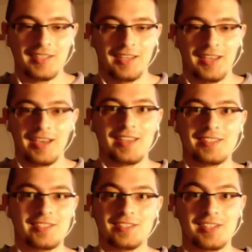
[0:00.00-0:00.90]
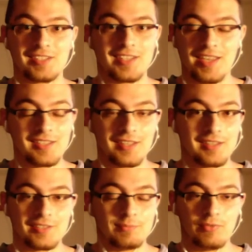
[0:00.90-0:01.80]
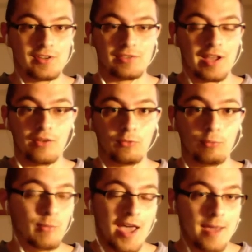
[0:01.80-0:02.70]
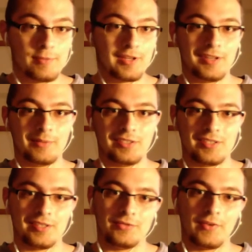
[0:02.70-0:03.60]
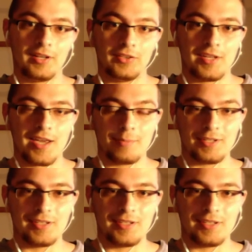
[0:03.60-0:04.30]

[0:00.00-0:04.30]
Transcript: I just cannot express how happy I am that it's finally happening.